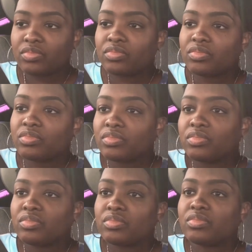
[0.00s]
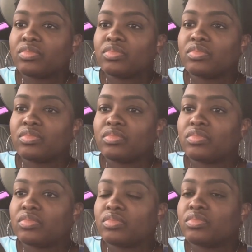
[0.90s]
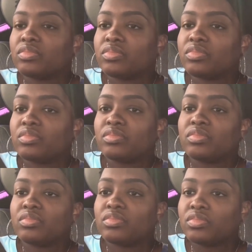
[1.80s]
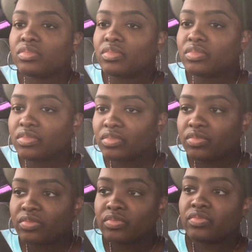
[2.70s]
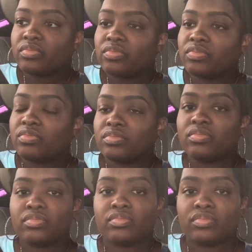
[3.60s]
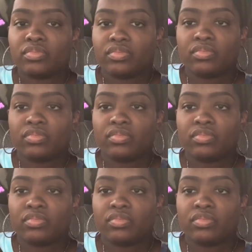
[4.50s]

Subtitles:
(not speaking)